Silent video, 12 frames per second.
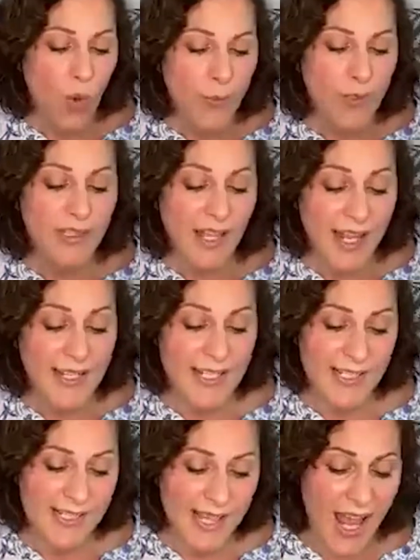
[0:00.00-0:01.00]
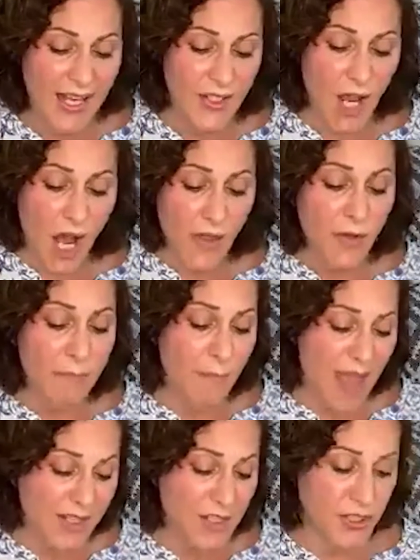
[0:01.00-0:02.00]
"We would like to send other
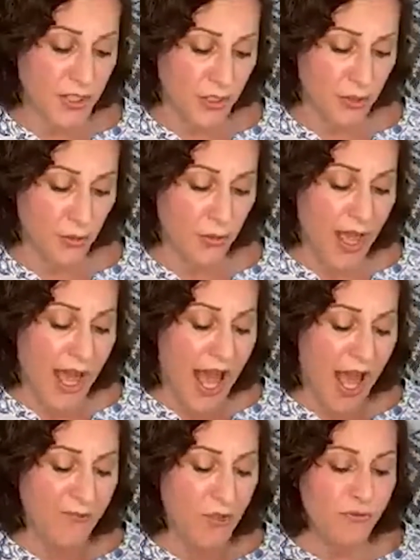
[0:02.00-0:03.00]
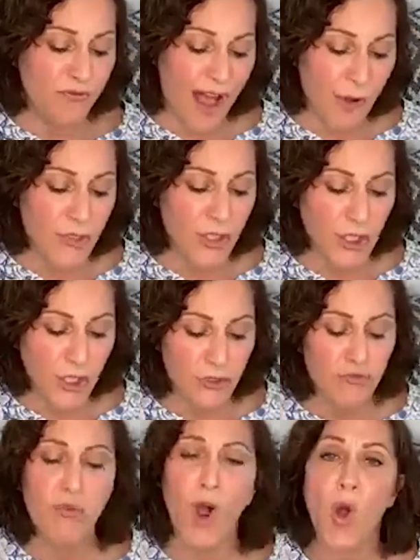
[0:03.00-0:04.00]
men to you. Have you found a
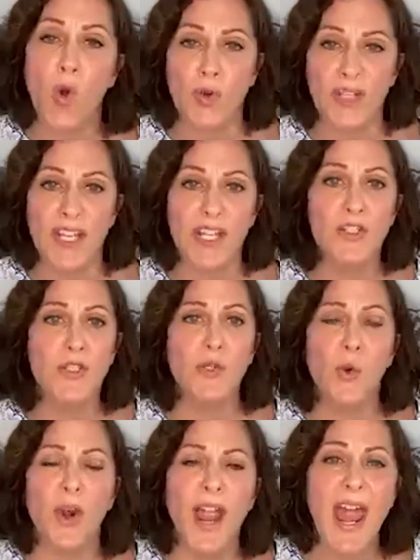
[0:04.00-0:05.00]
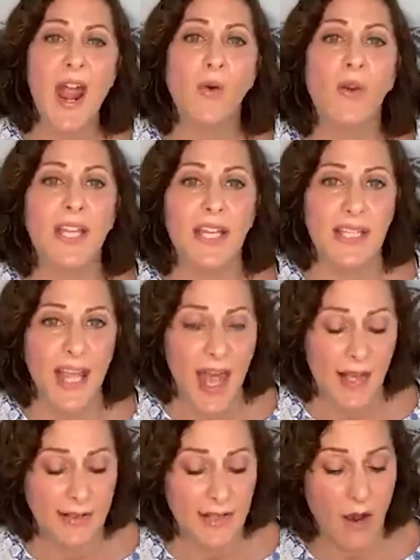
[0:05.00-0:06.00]
good road into your area
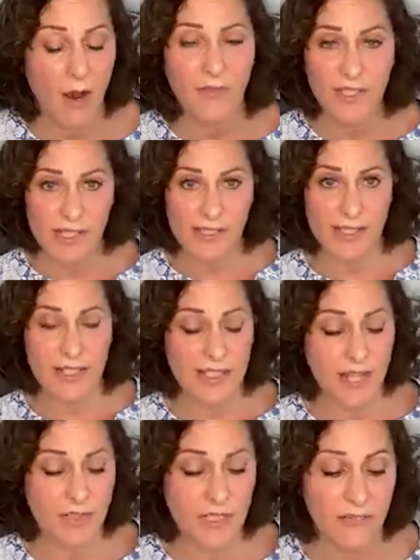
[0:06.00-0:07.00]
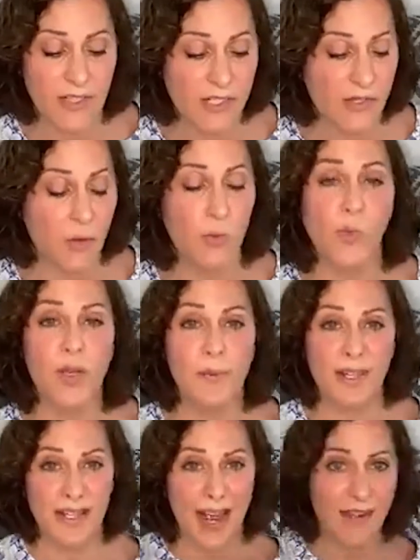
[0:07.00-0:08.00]
yet?" Now, obviously, David Livingstone would
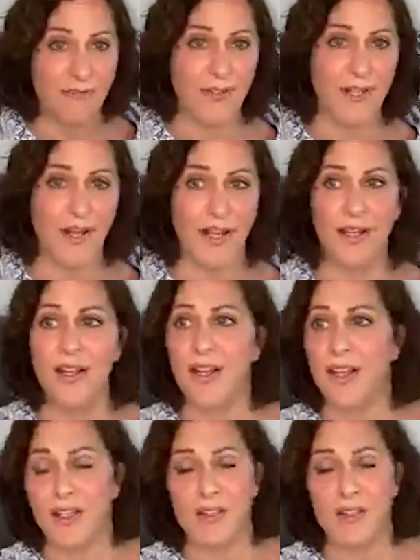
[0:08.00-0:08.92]
have been in Africa.